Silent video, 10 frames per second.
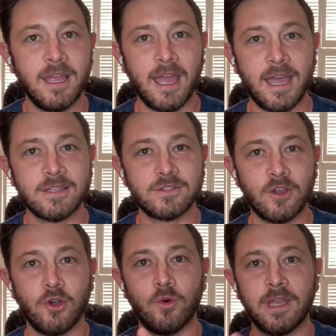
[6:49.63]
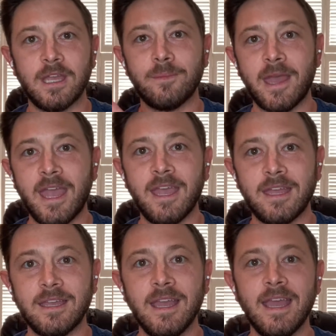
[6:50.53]

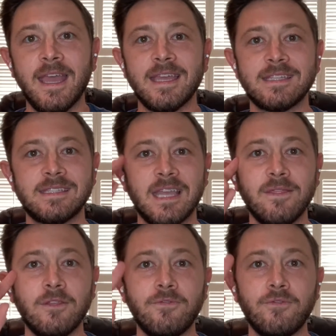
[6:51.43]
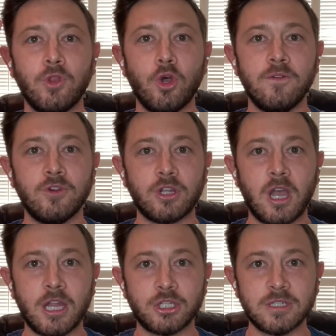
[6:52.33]
S-O-M-A, send the flow of your
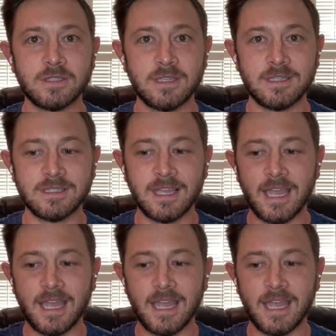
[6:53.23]
consciousness